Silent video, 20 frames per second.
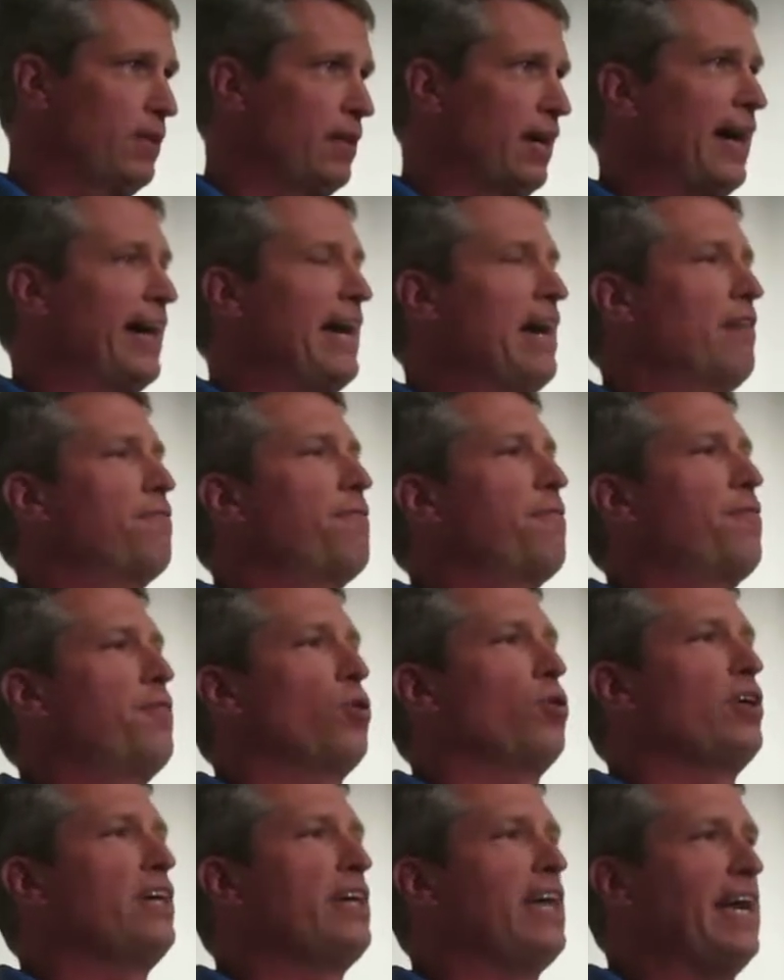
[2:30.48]
I have
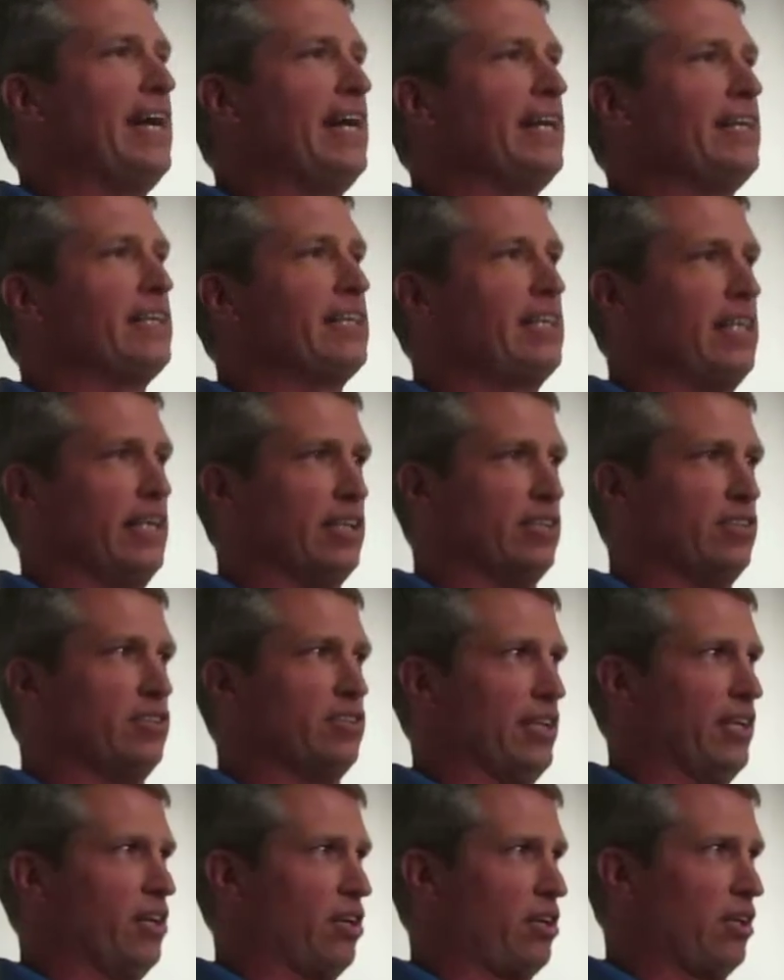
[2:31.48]
38 kids
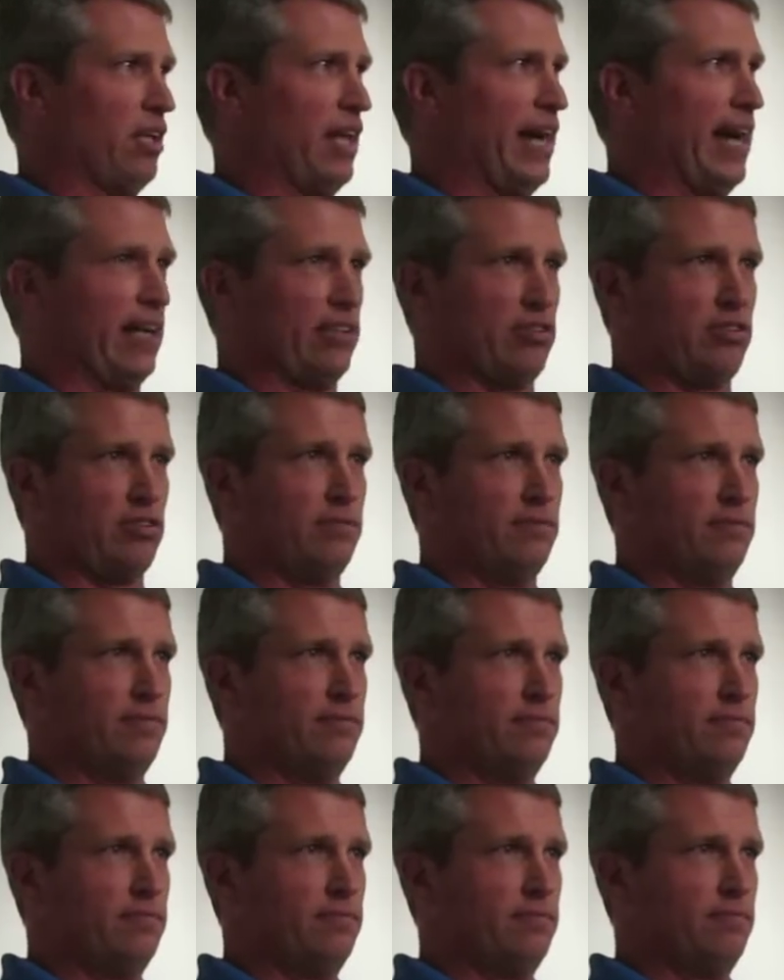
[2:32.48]
in a class,
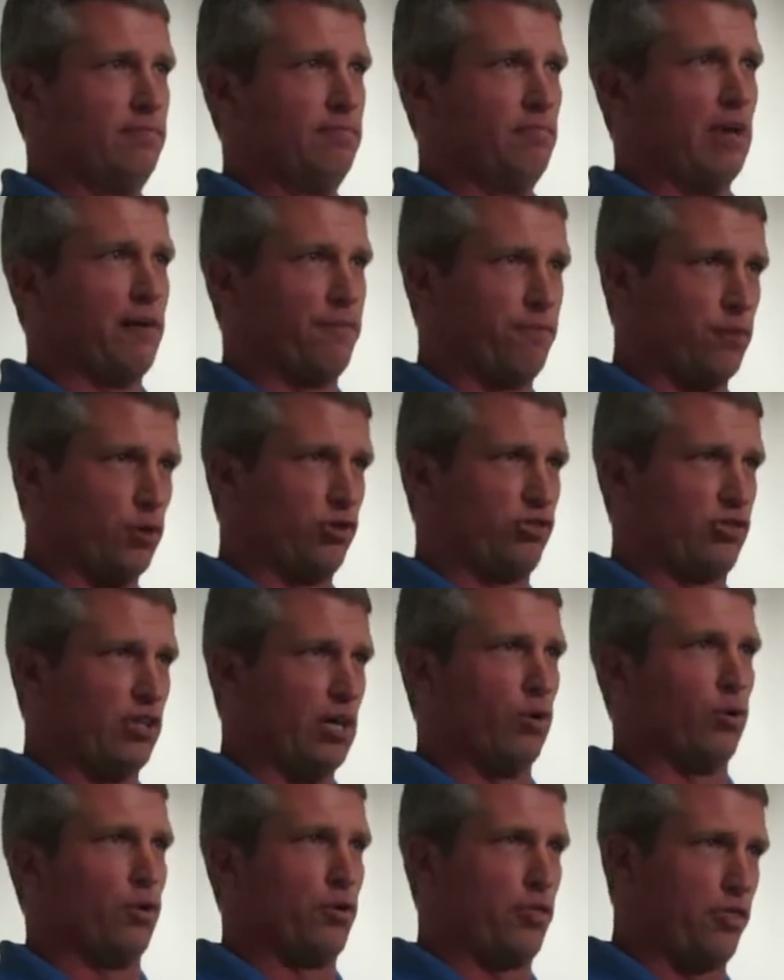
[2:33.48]
my first
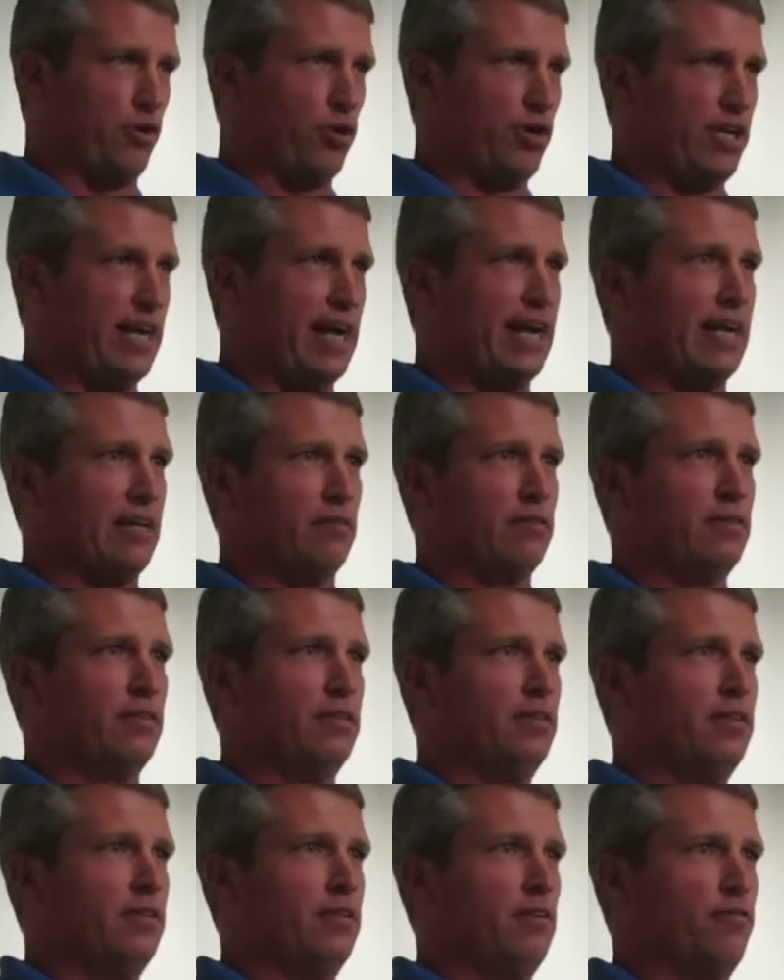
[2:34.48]
hour. 38.
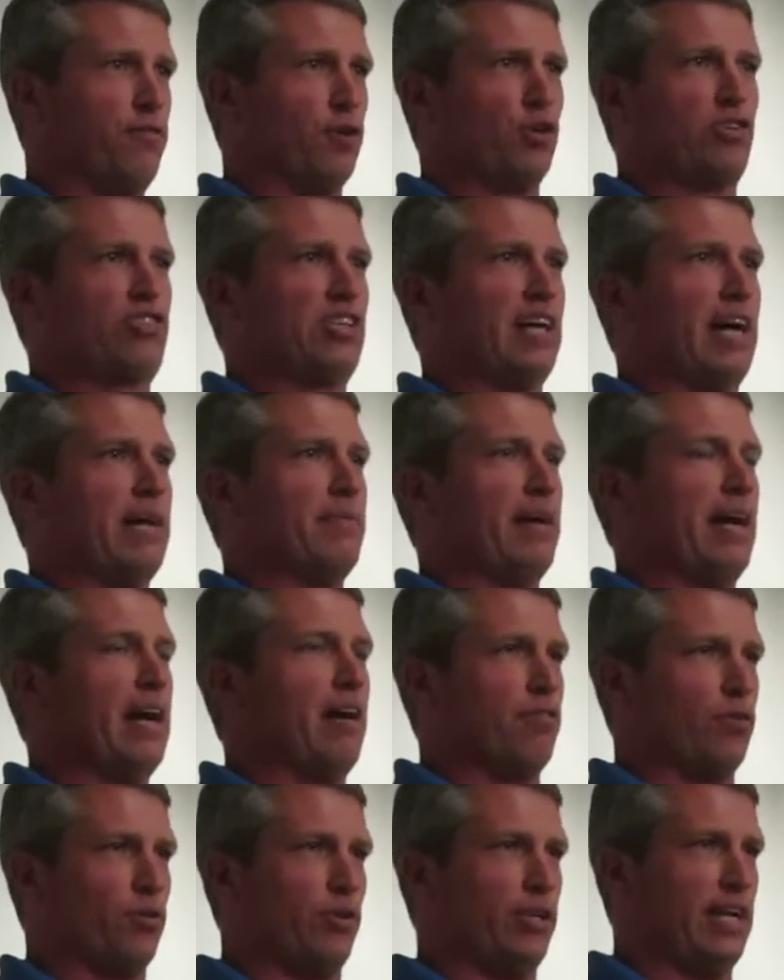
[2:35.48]
First time
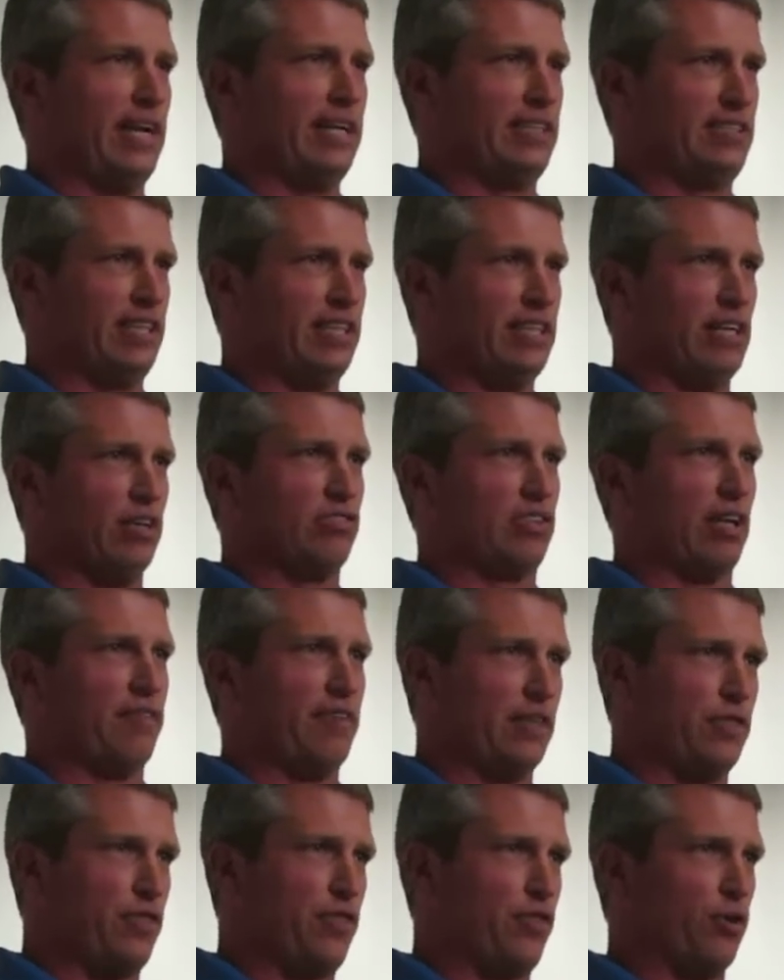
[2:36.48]
ever in 18 years I've
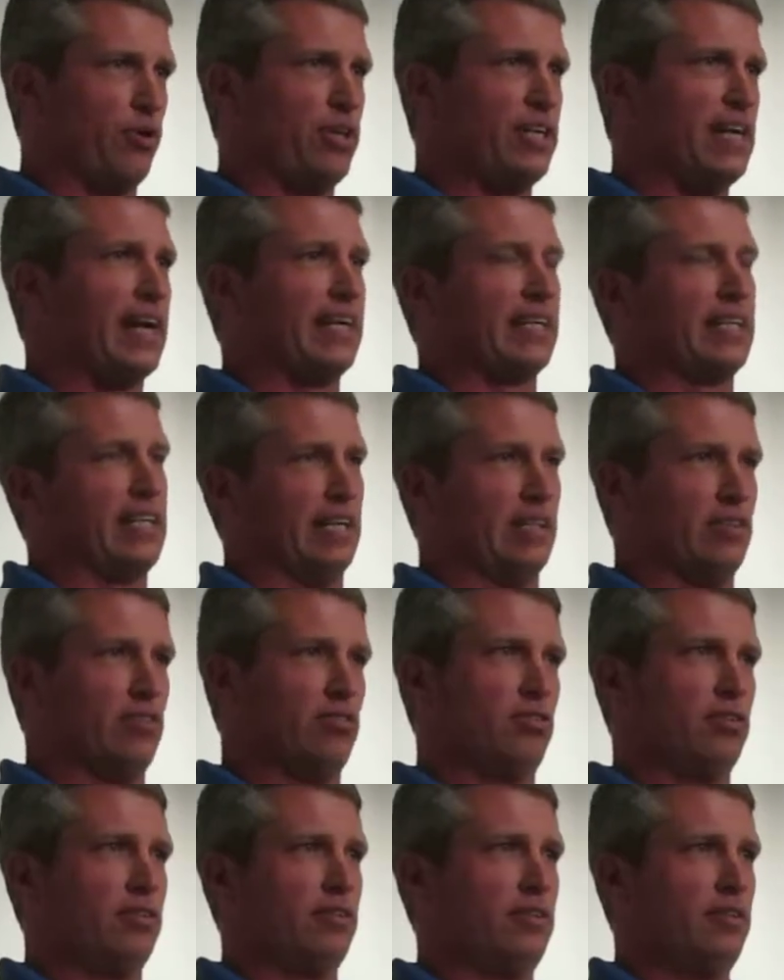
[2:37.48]
had 38 kids
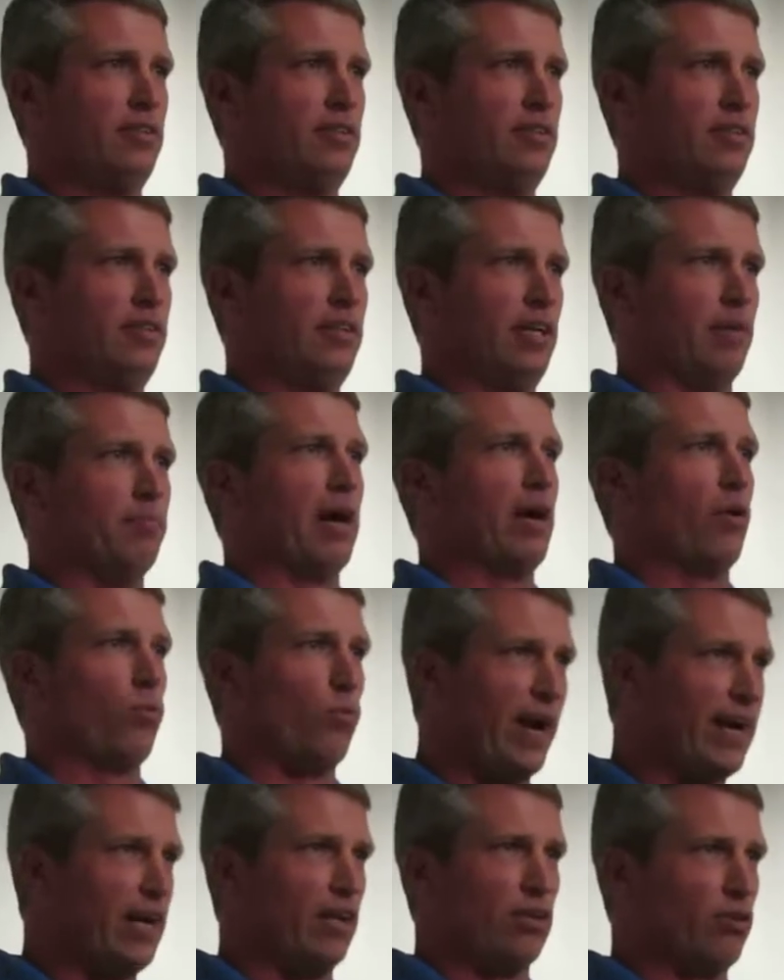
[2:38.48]
in my
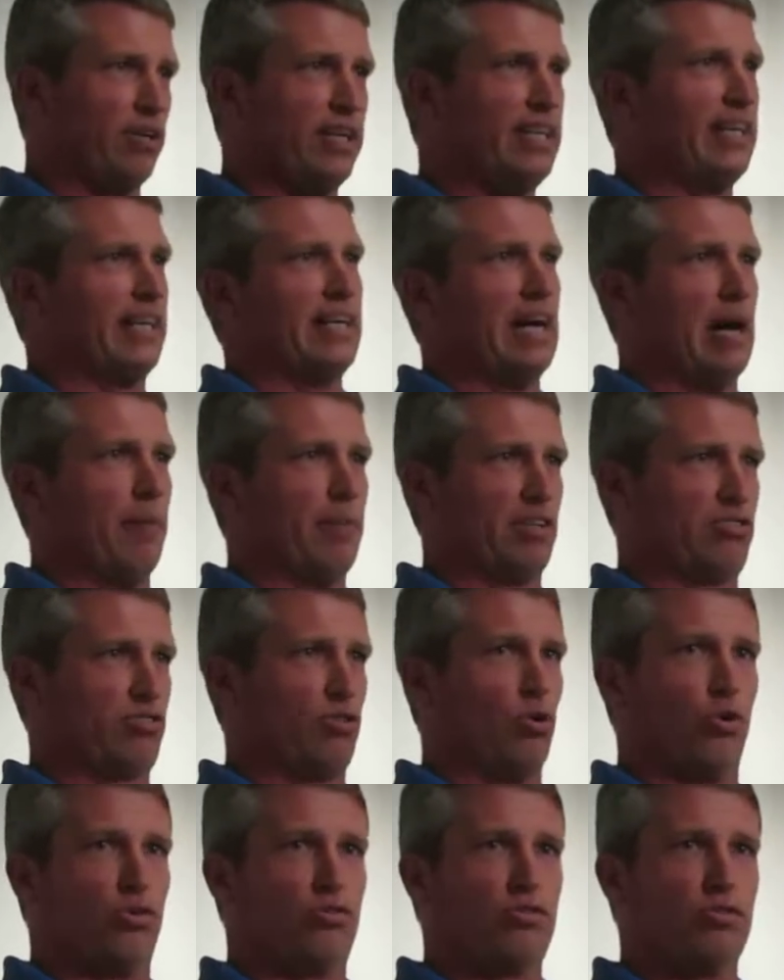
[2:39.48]
regular economics
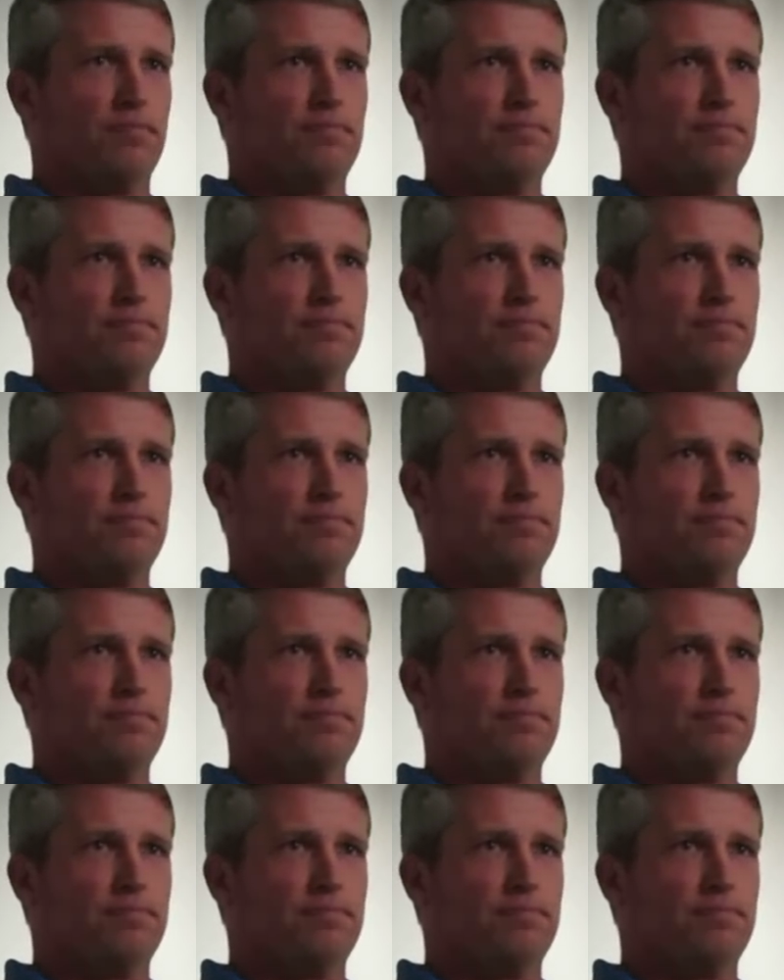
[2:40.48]
course.